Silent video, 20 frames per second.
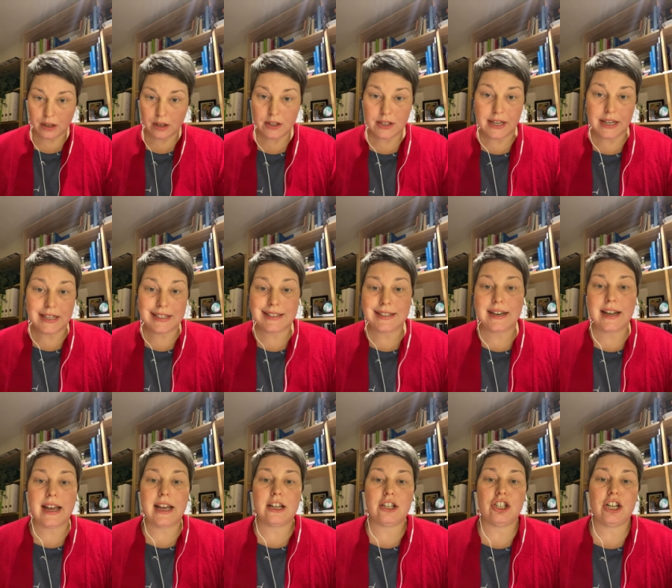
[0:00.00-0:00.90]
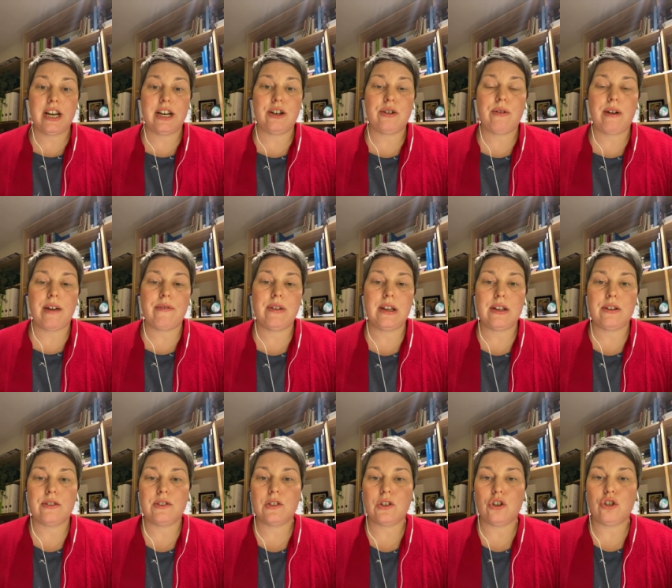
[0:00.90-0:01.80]
So, yesterday I shared a graphic
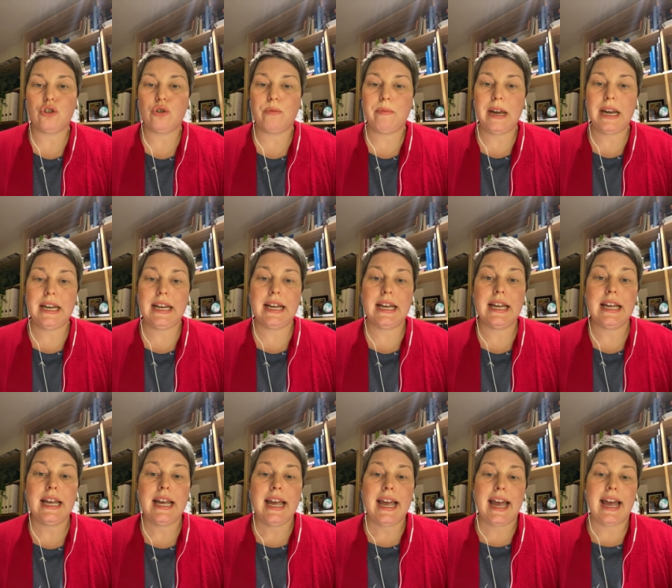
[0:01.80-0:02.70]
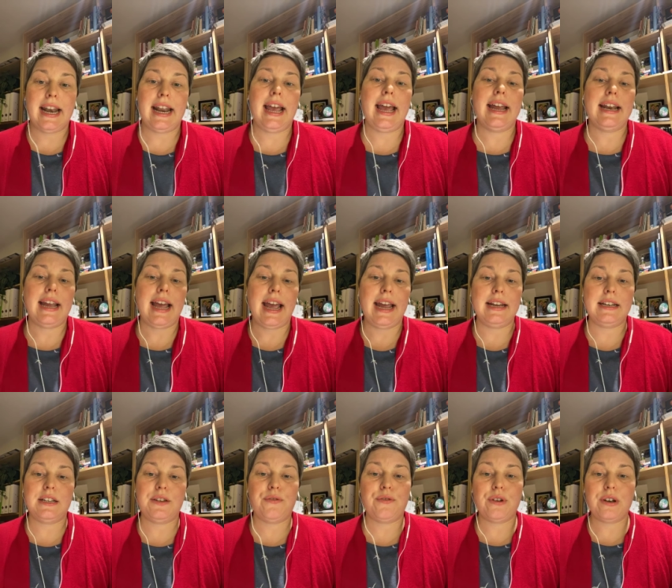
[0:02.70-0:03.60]
on social media and it had eight
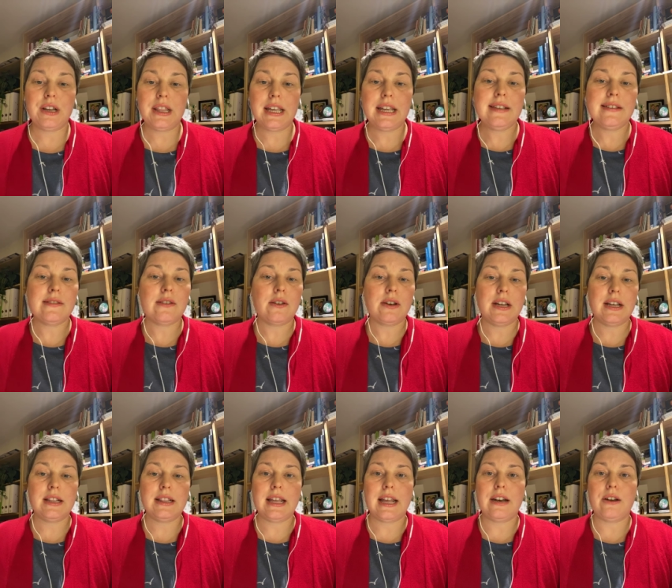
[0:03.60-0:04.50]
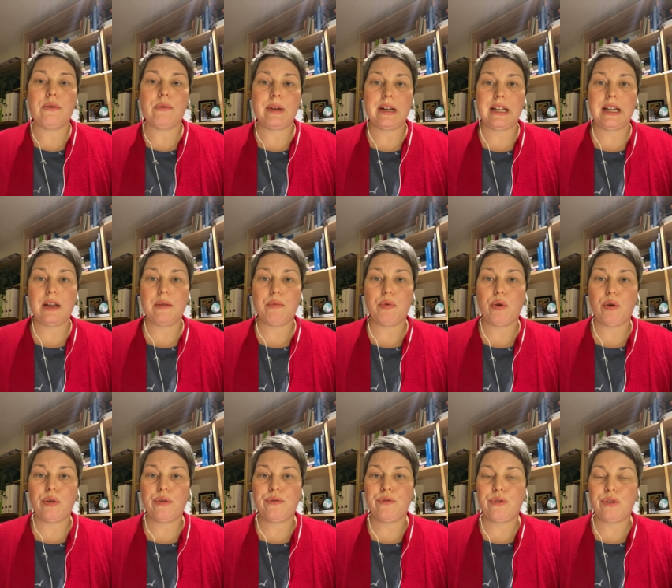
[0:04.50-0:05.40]
different things on it that are really
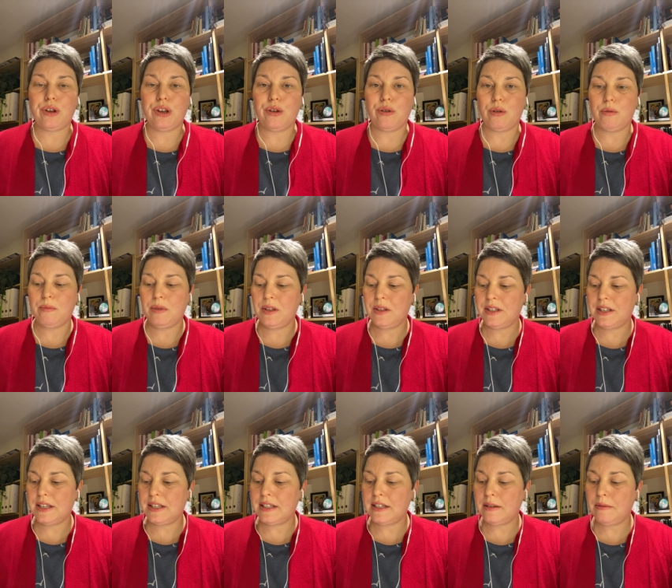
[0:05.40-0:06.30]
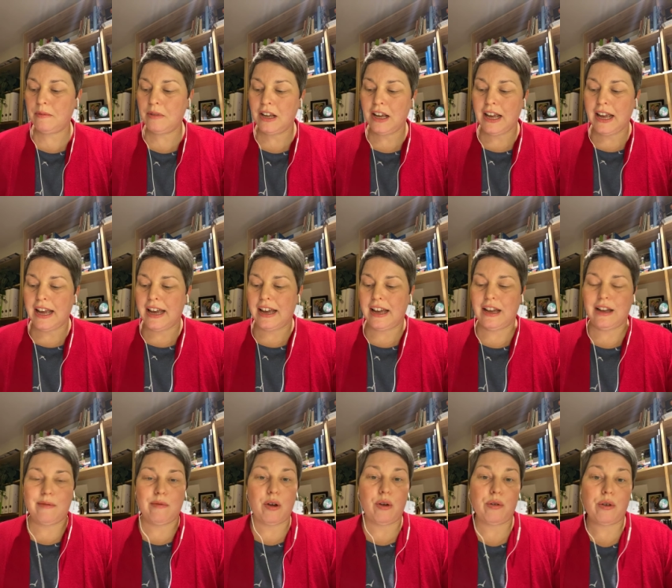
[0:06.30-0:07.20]
important for your immune system.
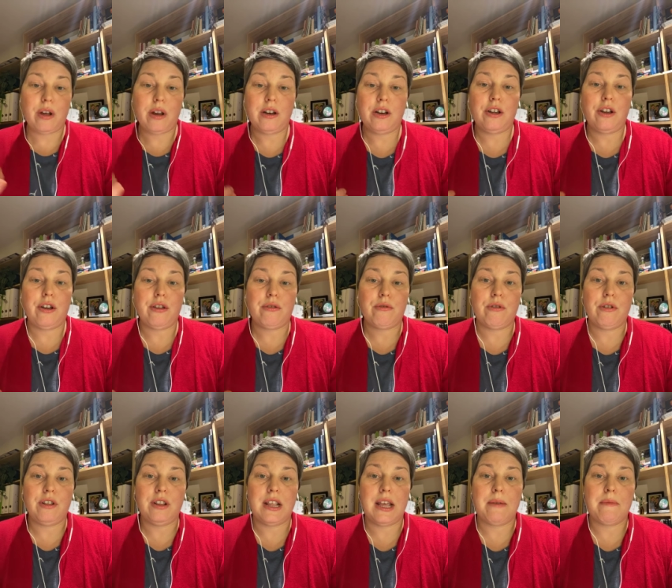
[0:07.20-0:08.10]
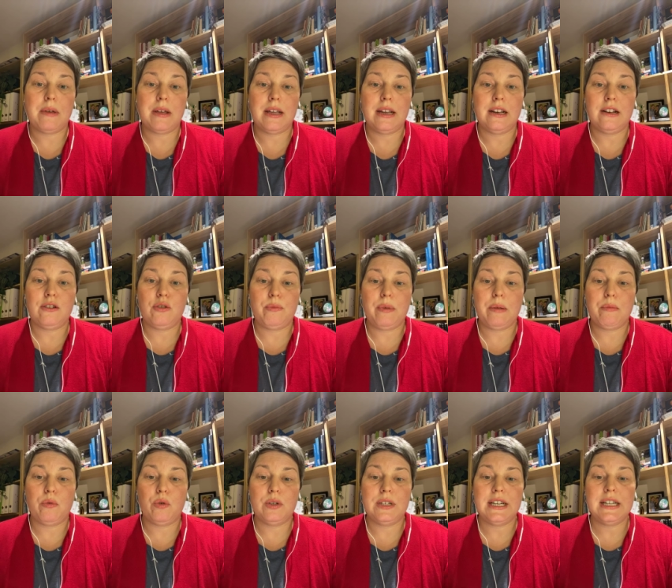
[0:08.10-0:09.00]
Um, I'm going to go through them in a little bit
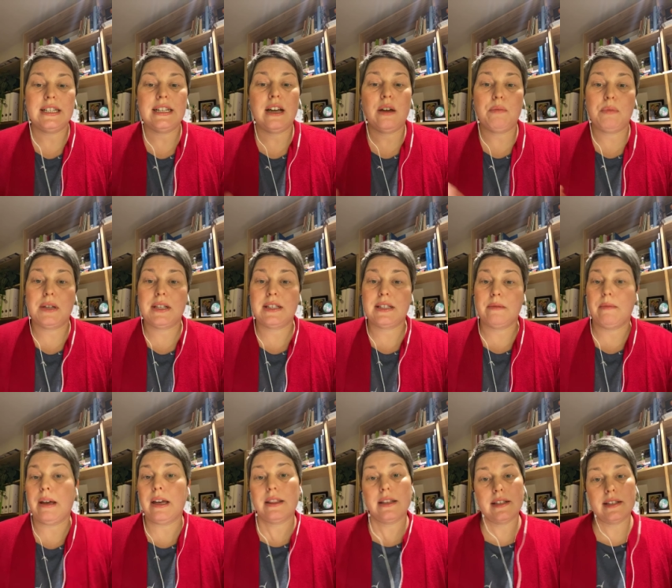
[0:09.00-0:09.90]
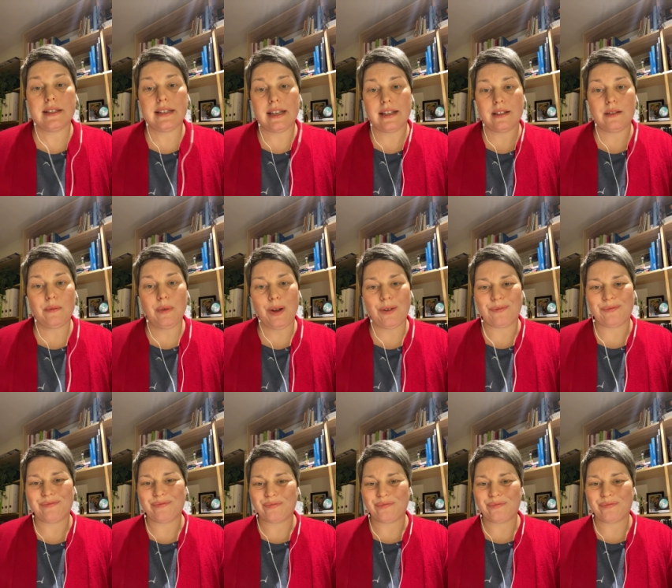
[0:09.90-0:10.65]
more detail, plus some others as well.